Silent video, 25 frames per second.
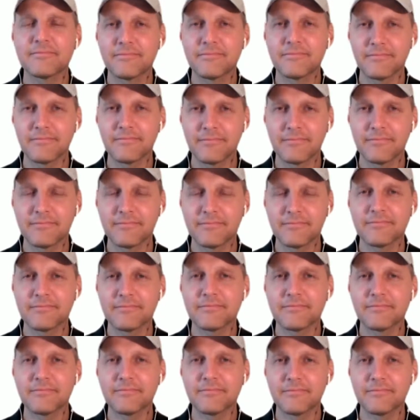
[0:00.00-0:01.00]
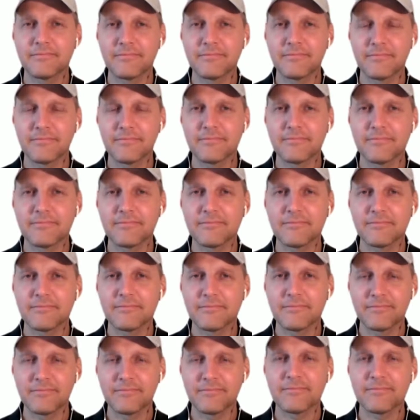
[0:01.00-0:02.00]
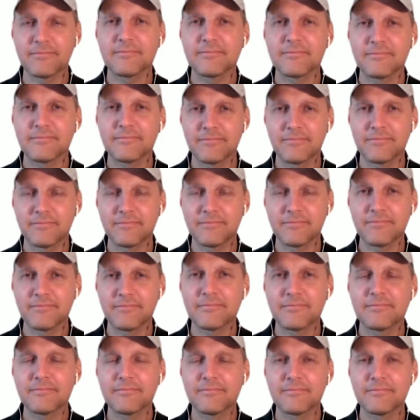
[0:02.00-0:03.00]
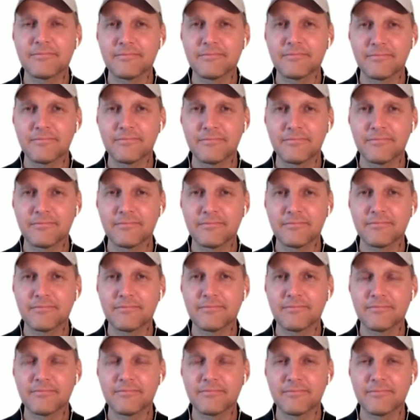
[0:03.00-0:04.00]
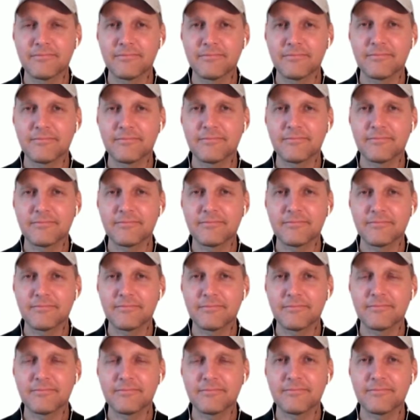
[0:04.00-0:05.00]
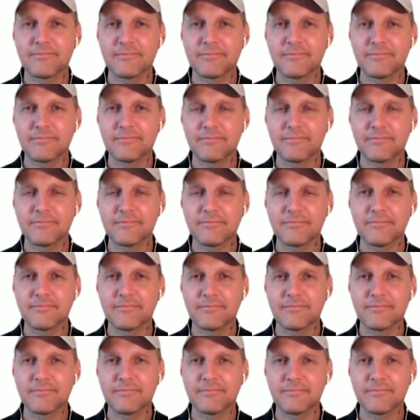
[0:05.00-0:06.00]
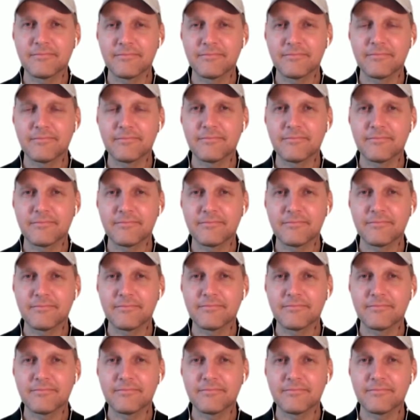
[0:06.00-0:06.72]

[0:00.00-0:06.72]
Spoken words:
This person isn't speaking.